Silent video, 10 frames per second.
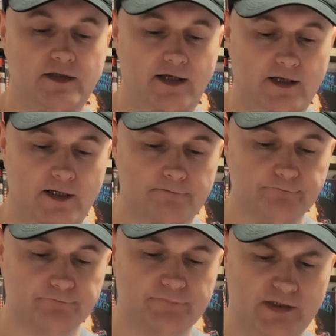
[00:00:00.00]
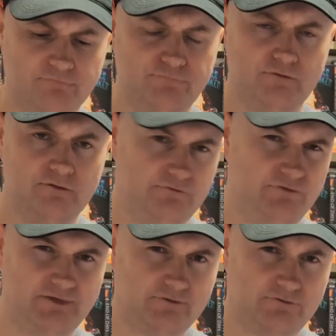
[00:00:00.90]
But yeah, 4,
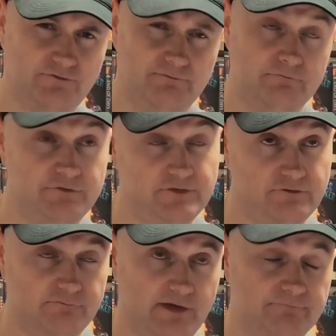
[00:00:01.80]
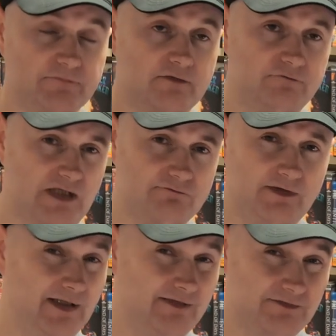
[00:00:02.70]
6 isn't bad,
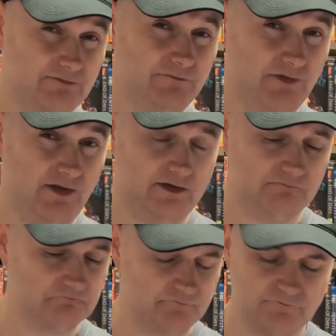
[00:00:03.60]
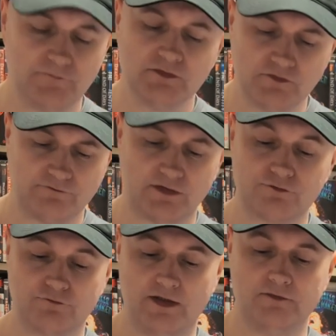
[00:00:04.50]
7, 8, 9, not
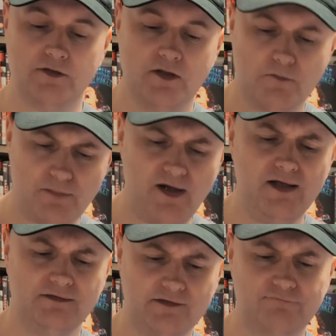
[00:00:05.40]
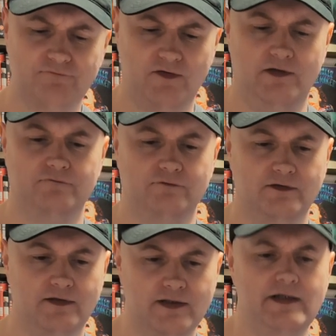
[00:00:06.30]
that great, but I like 5.
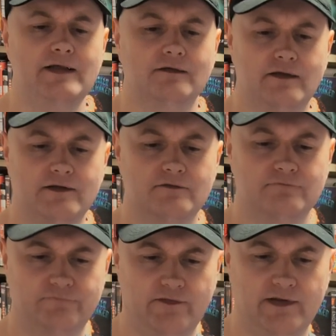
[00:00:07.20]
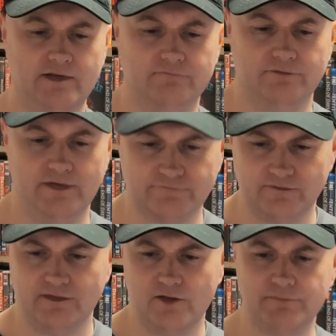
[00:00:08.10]
I like 5. It's
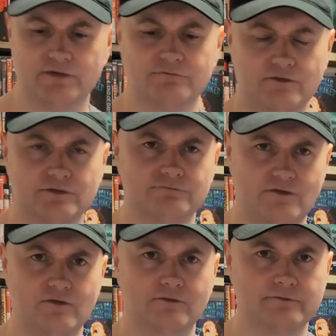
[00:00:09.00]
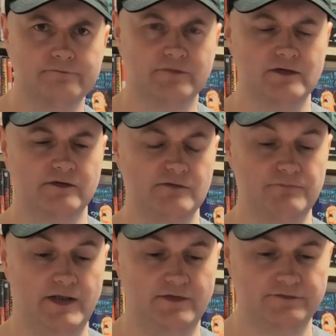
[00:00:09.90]
a little bit rock and roll
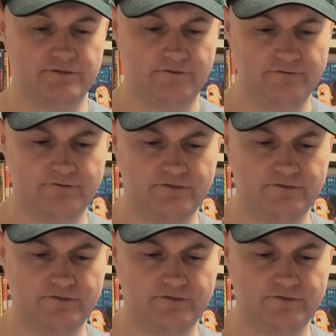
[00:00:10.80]
compared to this.